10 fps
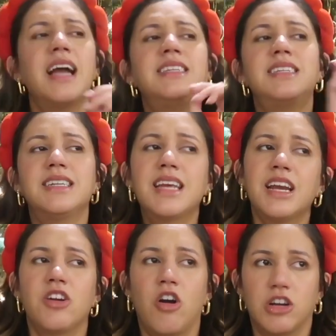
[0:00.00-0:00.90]
I did
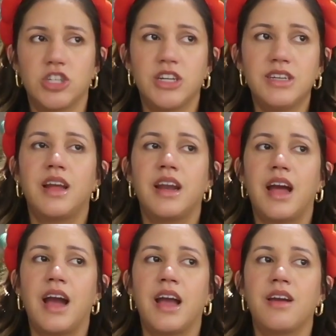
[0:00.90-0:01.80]
get nauseous and
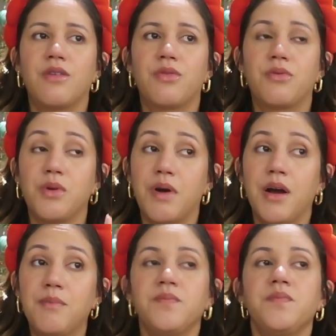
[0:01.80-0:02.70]
I threw up,